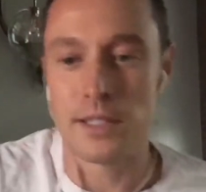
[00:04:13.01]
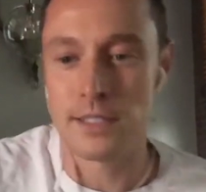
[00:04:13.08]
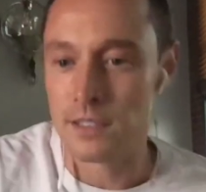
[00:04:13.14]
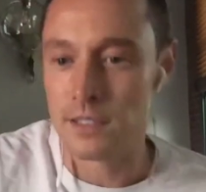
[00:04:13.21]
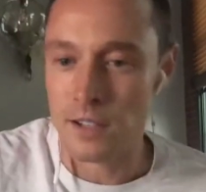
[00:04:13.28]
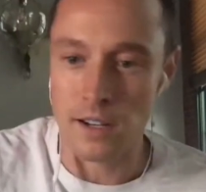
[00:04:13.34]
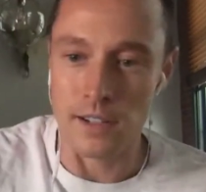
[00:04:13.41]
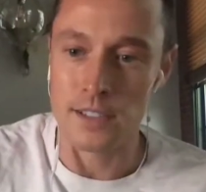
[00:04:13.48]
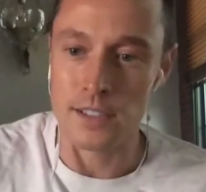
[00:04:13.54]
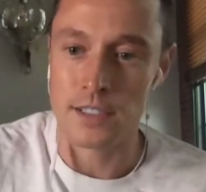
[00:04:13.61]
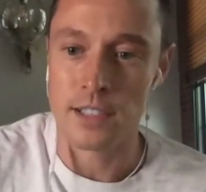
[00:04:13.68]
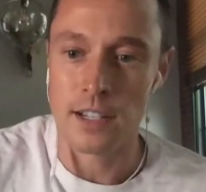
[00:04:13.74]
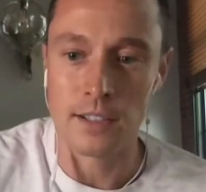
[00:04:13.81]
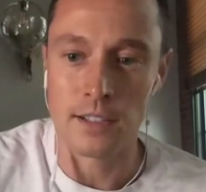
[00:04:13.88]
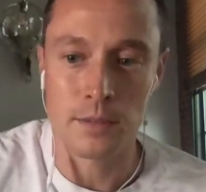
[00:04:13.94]
to start is just
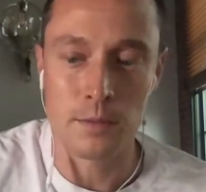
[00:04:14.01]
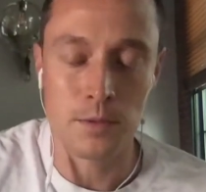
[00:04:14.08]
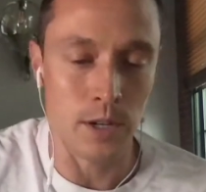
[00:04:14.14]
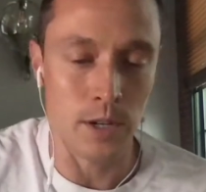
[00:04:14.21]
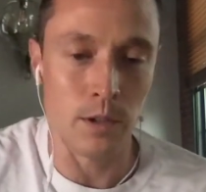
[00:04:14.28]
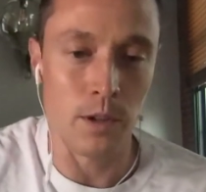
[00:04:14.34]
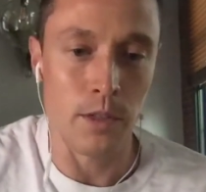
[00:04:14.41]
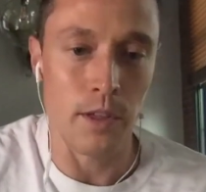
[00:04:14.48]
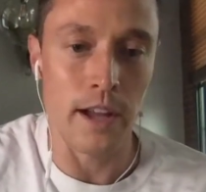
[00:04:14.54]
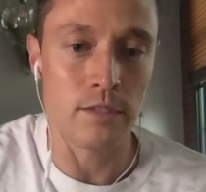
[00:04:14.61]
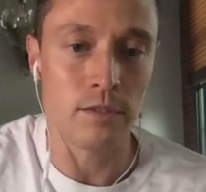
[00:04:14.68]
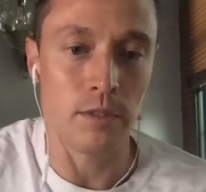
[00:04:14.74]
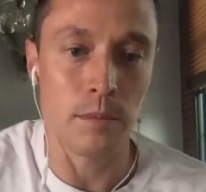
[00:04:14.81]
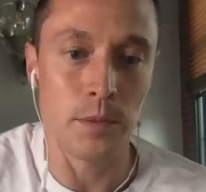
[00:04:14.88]
kind of some general thoughts from